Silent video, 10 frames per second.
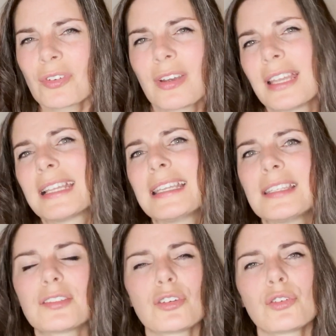or at
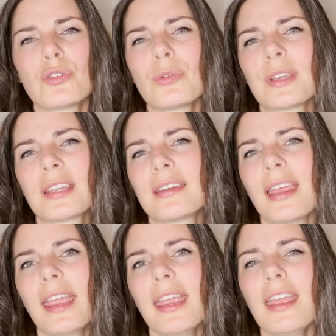least during the
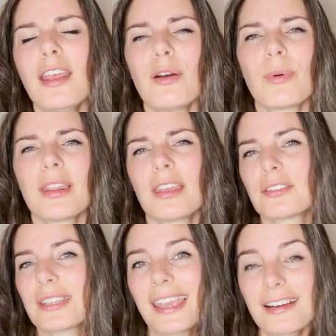day where
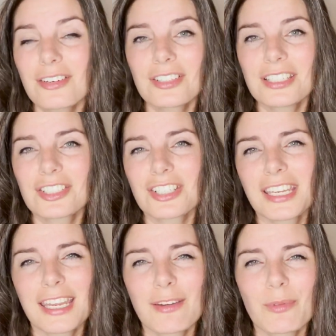there's air conditioning,